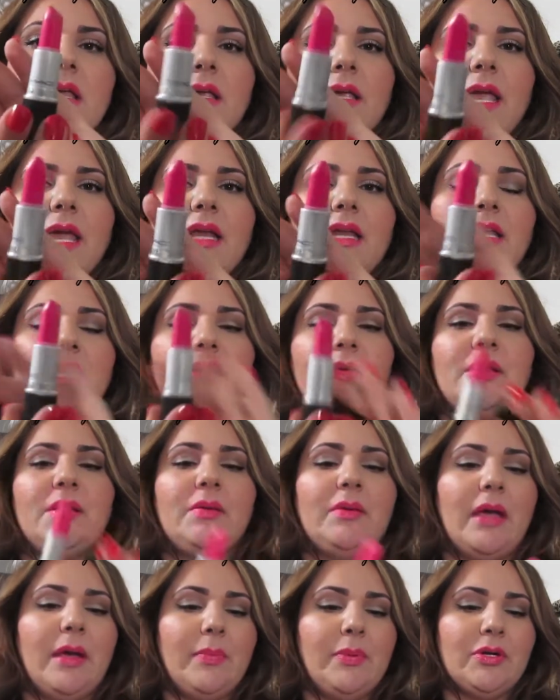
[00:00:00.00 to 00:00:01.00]
Candy Yum
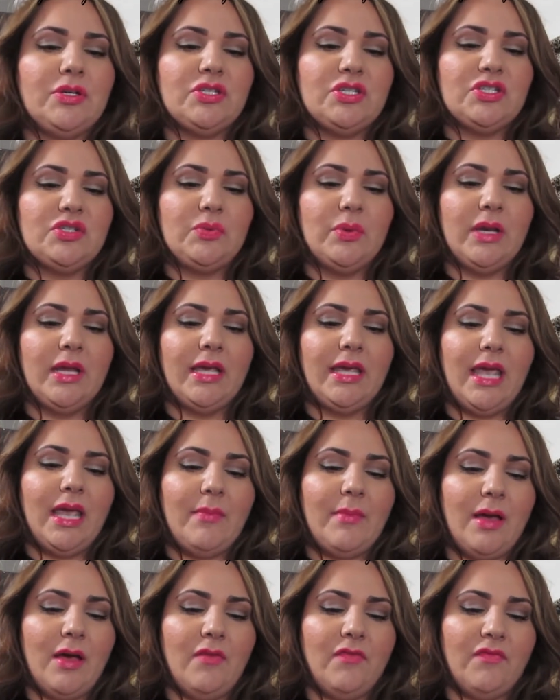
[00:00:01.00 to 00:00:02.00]
Yum I purchased when it
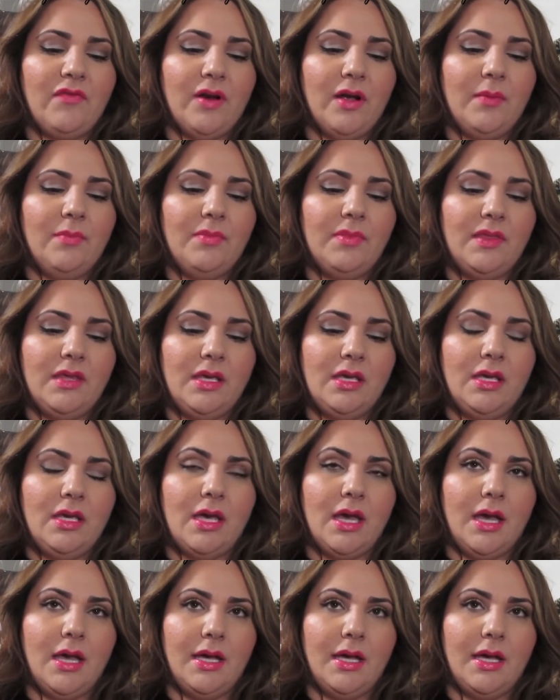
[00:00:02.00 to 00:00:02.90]
came out from the,